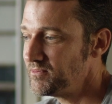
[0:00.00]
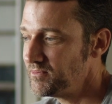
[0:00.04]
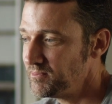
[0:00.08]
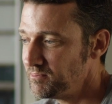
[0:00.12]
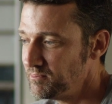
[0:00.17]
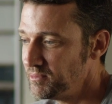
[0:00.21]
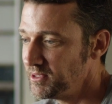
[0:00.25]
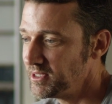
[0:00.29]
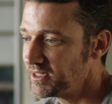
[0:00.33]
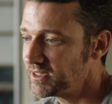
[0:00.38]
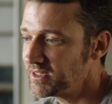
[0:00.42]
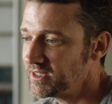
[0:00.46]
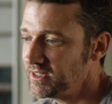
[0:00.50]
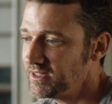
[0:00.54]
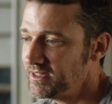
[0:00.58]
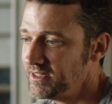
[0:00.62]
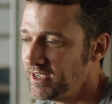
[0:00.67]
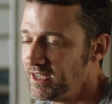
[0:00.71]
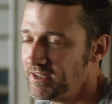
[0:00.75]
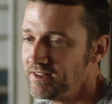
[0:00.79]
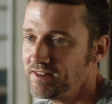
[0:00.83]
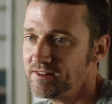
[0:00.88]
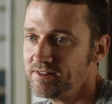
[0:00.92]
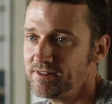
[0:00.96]
built-in
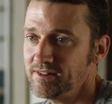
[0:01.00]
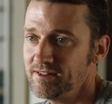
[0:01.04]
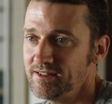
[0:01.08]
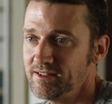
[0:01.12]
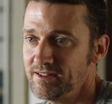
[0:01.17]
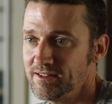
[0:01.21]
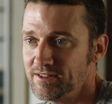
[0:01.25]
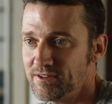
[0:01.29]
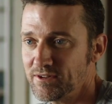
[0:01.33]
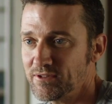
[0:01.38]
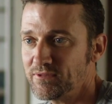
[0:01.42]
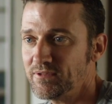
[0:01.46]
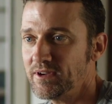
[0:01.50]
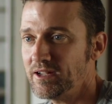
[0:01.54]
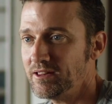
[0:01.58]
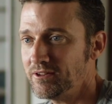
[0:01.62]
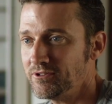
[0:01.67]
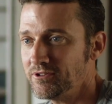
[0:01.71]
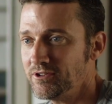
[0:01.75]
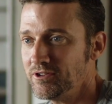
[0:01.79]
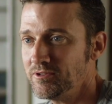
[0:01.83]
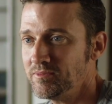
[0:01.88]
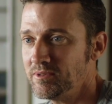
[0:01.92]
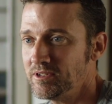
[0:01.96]
tendency in your fellow
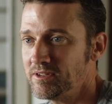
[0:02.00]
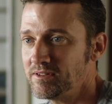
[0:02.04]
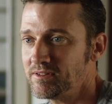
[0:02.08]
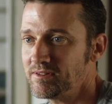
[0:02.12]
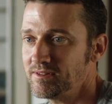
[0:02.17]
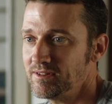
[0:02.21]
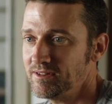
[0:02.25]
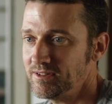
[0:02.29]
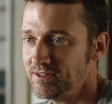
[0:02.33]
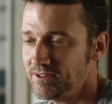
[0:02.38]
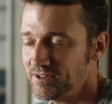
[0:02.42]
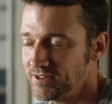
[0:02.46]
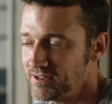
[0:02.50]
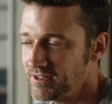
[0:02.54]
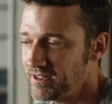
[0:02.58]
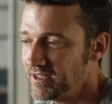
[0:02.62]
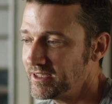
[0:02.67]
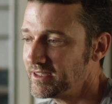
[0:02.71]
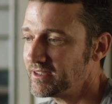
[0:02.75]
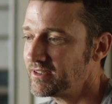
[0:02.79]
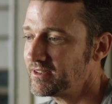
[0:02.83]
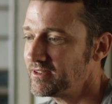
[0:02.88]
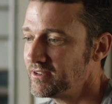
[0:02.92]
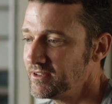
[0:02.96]
humans to
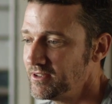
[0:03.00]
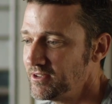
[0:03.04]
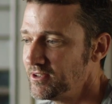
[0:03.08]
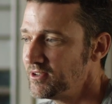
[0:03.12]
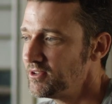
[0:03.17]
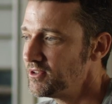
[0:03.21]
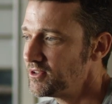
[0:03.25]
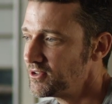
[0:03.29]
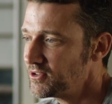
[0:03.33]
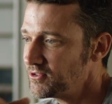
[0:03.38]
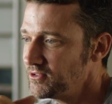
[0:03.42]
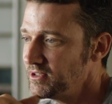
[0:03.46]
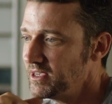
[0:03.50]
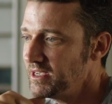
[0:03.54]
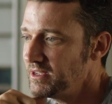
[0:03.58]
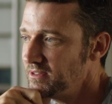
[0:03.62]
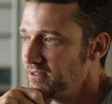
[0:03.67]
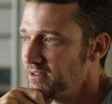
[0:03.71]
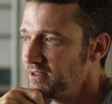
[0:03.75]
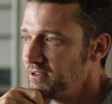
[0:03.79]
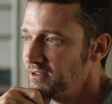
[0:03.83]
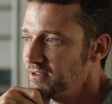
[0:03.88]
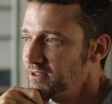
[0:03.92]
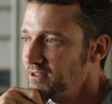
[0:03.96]
like
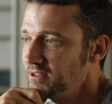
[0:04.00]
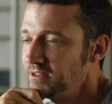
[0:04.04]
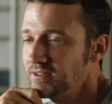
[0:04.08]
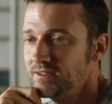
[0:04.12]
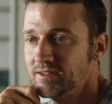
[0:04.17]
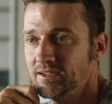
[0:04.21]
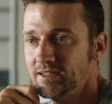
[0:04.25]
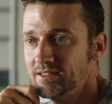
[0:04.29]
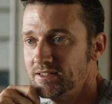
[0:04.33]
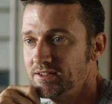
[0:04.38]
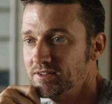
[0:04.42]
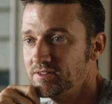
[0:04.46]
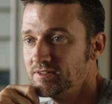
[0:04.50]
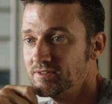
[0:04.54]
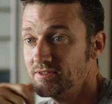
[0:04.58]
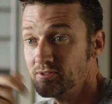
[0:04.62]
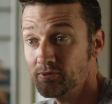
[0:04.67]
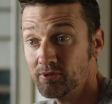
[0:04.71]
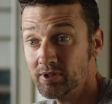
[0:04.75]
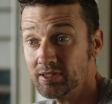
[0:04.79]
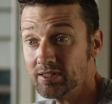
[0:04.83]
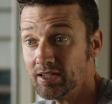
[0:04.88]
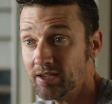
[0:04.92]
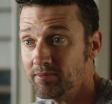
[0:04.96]
create the good ideas. So
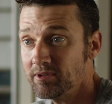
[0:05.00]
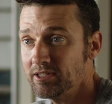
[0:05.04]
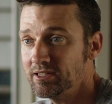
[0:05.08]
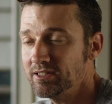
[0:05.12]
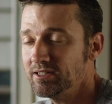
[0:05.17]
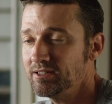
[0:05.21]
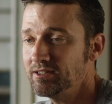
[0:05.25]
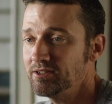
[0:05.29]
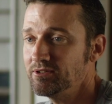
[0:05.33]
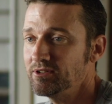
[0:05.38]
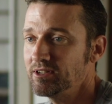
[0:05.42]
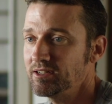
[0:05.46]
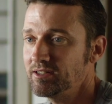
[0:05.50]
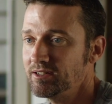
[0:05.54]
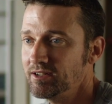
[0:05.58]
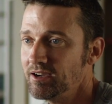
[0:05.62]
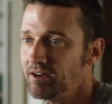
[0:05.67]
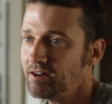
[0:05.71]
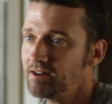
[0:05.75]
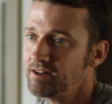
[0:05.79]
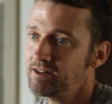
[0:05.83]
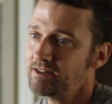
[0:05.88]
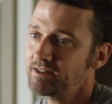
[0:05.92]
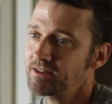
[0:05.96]
one time I did do a
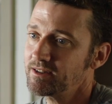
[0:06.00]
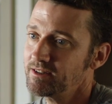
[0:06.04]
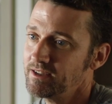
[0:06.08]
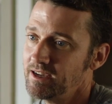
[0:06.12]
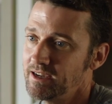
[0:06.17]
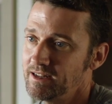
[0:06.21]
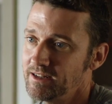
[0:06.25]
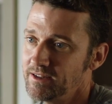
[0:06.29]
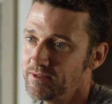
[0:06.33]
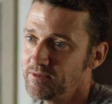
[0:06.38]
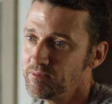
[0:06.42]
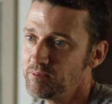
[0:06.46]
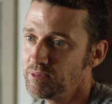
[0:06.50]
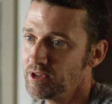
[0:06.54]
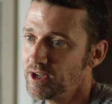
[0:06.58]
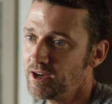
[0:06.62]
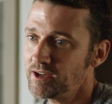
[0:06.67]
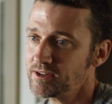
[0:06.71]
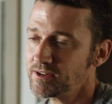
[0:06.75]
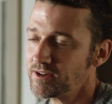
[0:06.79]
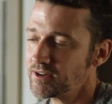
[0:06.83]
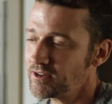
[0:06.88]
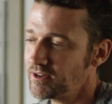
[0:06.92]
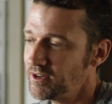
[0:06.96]
talk at a
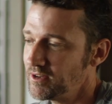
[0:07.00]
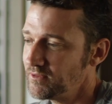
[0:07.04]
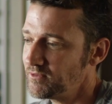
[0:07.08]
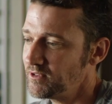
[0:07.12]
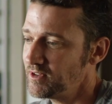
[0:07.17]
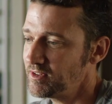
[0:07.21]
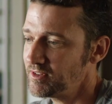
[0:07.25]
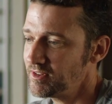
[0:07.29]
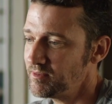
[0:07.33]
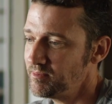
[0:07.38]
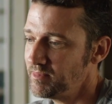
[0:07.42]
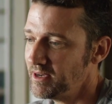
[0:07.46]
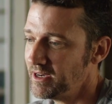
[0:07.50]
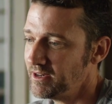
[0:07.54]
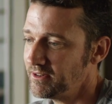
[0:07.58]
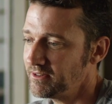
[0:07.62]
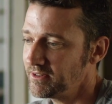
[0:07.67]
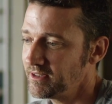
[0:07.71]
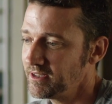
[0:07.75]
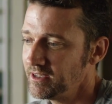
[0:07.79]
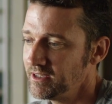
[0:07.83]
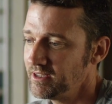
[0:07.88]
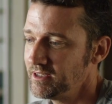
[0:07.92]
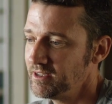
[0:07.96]
blogger conference
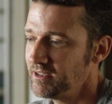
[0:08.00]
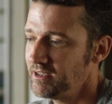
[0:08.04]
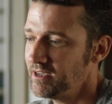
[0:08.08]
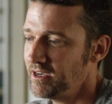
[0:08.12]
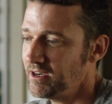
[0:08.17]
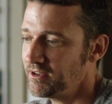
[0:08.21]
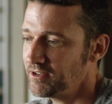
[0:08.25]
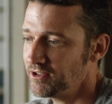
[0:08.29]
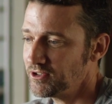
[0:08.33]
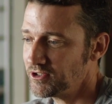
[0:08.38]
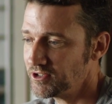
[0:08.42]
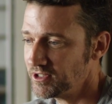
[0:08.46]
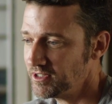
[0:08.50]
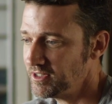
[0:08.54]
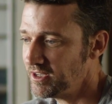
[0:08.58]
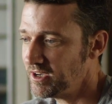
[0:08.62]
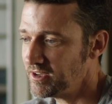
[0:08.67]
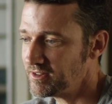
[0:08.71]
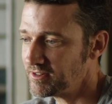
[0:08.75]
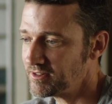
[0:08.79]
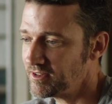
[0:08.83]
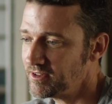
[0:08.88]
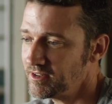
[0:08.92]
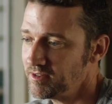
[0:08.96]
about how you should
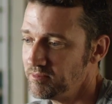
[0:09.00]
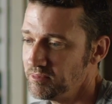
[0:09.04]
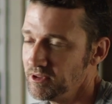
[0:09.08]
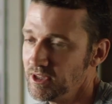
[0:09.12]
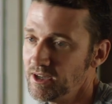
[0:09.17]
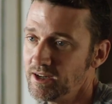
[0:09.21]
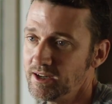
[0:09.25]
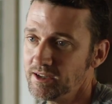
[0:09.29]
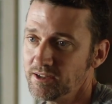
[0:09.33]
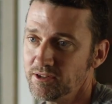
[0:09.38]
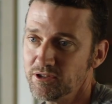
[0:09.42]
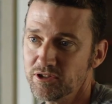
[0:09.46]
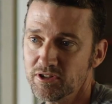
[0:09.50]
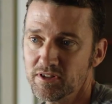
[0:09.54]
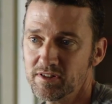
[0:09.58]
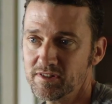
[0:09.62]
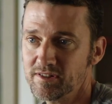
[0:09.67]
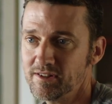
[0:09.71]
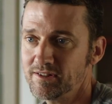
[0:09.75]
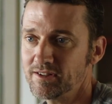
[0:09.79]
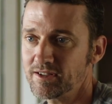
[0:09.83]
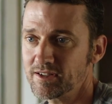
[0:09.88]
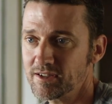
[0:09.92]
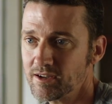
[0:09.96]
not start a blog, you should
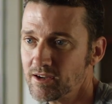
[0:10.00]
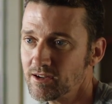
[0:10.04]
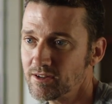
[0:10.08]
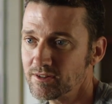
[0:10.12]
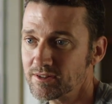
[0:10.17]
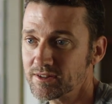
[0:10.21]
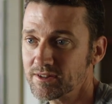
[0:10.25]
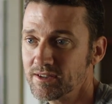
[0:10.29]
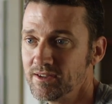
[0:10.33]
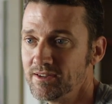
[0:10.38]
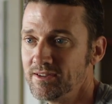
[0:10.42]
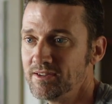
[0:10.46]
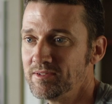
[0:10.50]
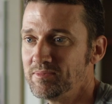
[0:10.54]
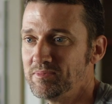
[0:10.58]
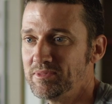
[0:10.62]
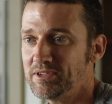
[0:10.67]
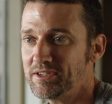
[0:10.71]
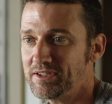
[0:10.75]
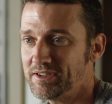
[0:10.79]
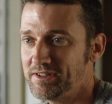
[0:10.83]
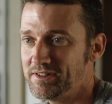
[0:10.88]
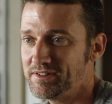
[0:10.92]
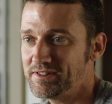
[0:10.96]
start a cult,
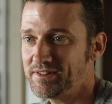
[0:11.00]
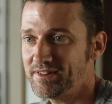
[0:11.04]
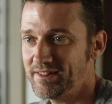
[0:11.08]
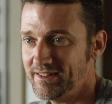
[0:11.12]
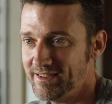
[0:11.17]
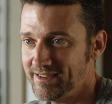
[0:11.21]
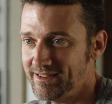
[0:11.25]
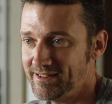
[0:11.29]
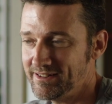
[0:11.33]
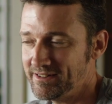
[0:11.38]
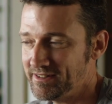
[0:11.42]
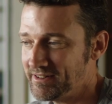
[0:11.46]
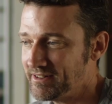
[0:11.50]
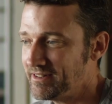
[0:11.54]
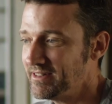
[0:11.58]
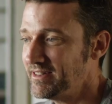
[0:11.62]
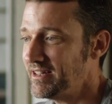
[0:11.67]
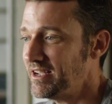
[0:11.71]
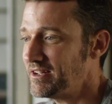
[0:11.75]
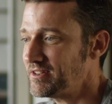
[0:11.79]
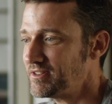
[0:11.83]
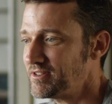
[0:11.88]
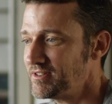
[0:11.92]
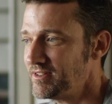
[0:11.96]
because then
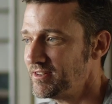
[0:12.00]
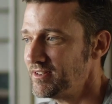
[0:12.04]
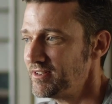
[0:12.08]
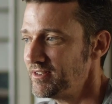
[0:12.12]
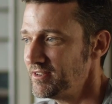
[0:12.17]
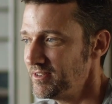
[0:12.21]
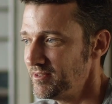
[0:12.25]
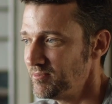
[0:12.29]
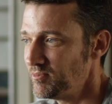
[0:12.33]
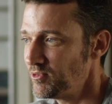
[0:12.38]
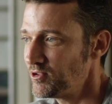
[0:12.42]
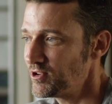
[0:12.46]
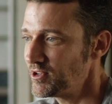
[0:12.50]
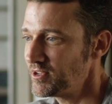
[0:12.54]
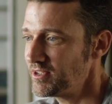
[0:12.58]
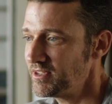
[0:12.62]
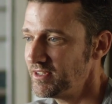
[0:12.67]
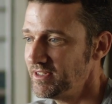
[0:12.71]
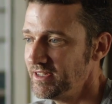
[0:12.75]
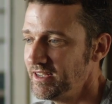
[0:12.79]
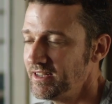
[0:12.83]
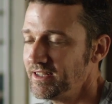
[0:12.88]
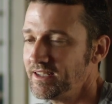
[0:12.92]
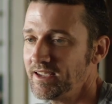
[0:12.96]
that's a more
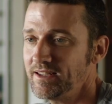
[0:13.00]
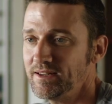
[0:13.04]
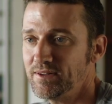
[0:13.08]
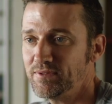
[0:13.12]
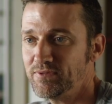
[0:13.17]
dedicated